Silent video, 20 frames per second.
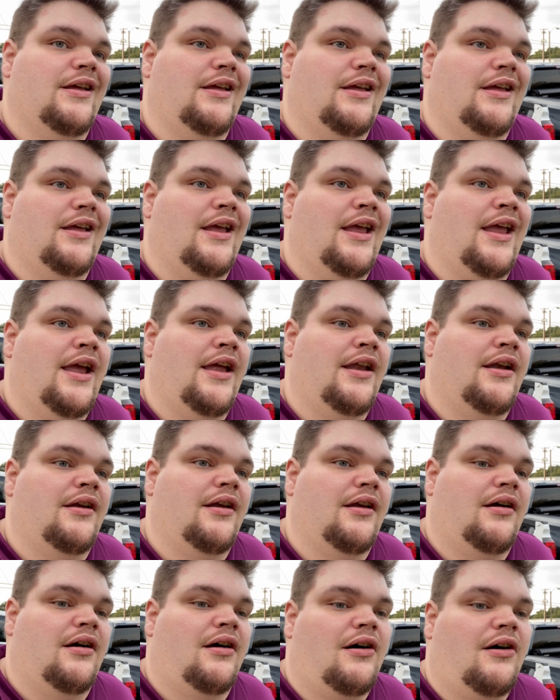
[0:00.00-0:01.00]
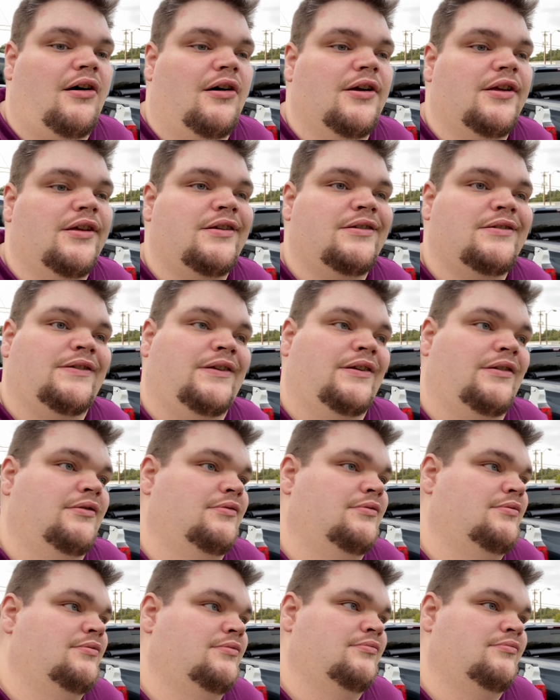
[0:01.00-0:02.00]
and hardened
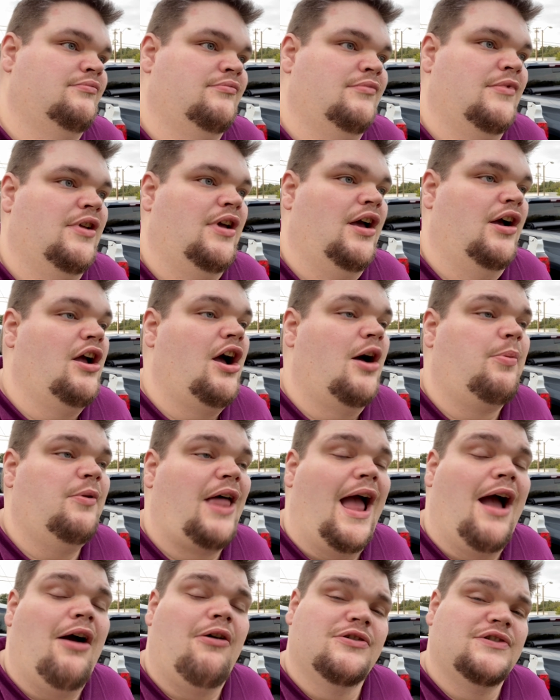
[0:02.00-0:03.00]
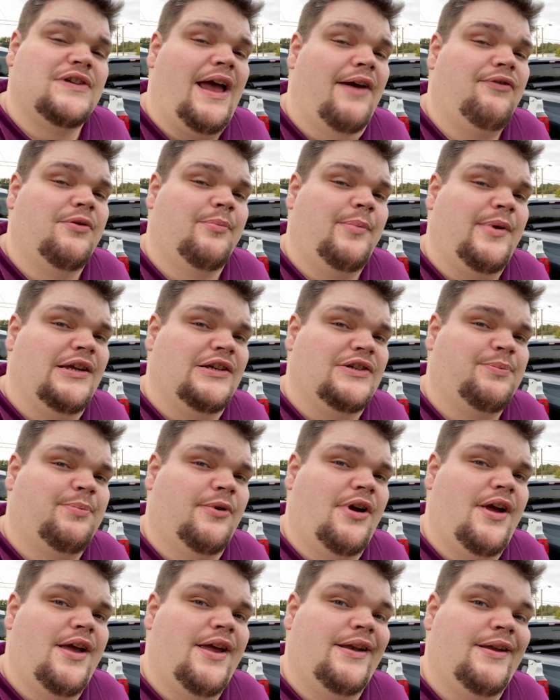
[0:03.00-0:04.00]
a couple hours after being
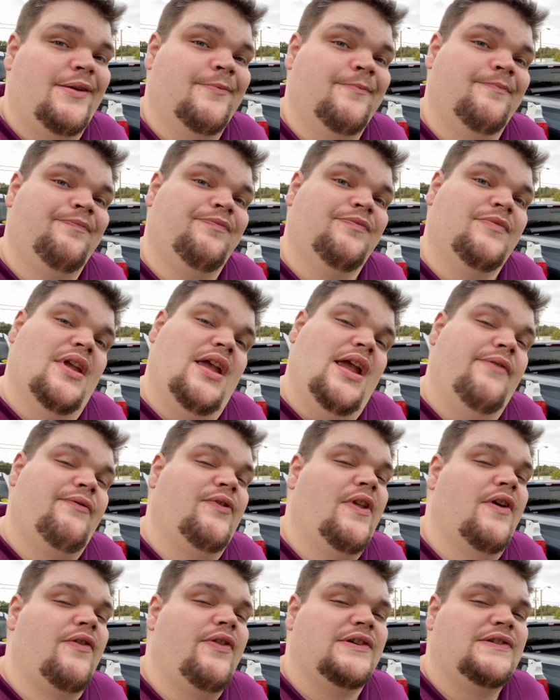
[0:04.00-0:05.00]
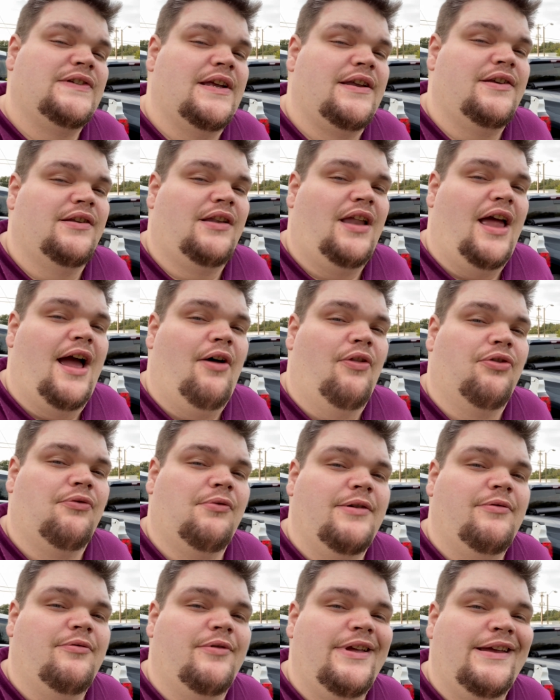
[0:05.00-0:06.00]
sprayed, even though they said to allow 3
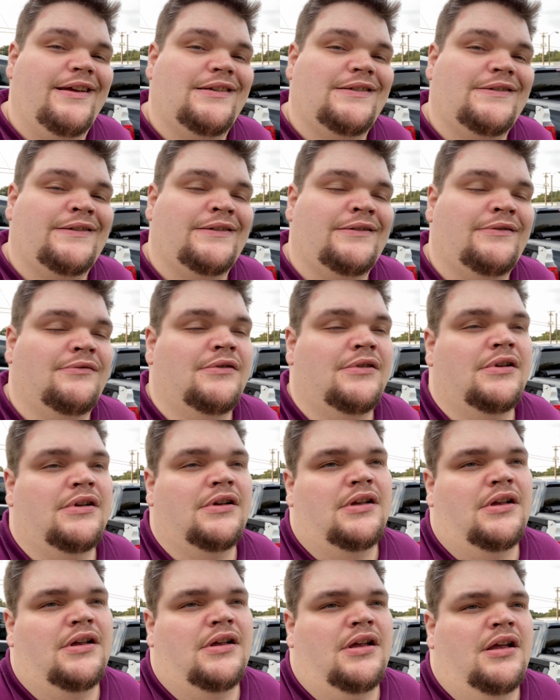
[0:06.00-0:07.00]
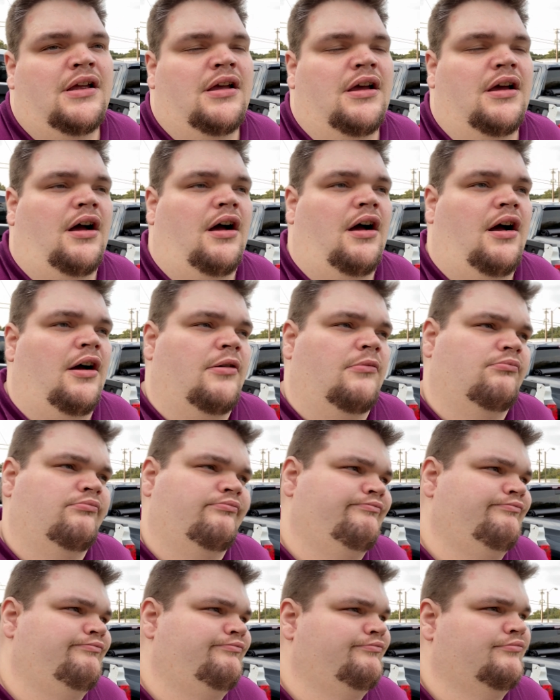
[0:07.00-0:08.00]
weeks.
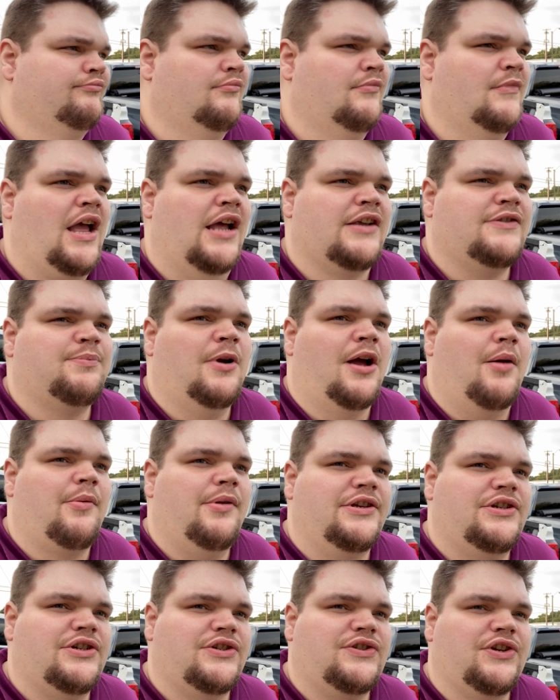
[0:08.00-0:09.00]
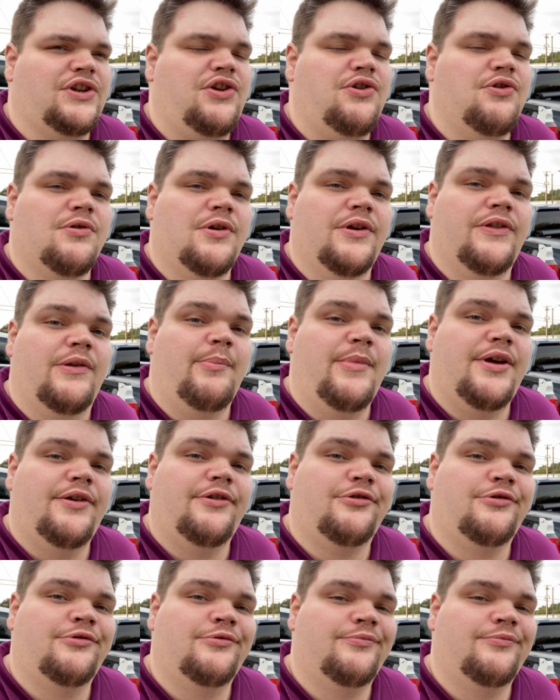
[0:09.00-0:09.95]
That's probably just a cure in the middle.